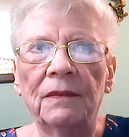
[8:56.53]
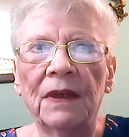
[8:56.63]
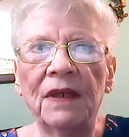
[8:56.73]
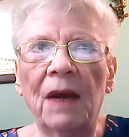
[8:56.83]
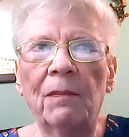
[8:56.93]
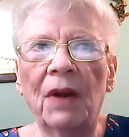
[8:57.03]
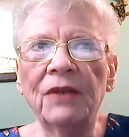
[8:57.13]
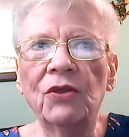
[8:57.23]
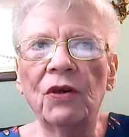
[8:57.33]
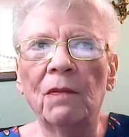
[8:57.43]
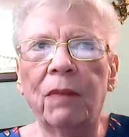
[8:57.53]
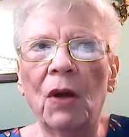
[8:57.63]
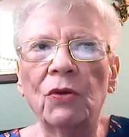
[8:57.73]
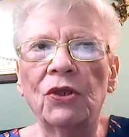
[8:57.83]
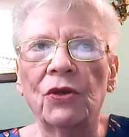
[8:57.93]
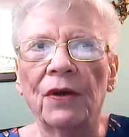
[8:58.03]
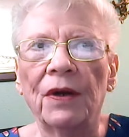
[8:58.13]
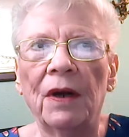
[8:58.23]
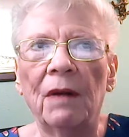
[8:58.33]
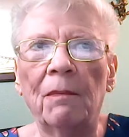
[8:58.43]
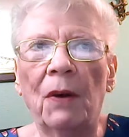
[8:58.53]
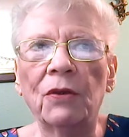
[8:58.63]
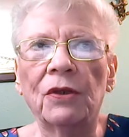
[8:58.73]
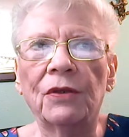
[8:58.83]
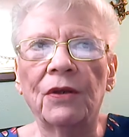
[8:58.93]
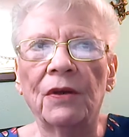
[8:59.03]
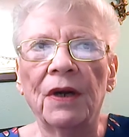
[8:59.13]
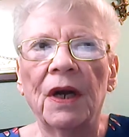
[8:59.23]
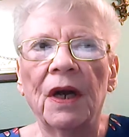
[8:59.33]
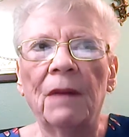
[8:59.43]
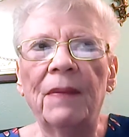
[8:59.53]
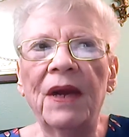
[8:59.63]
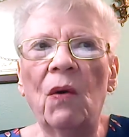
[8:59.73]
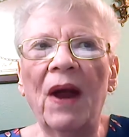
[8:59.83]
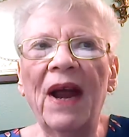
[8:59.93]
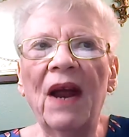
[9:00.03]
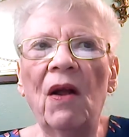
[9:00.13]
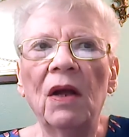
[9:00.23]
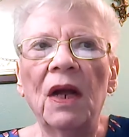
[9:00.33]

Is that bluster or bloaster? Boaster. B O L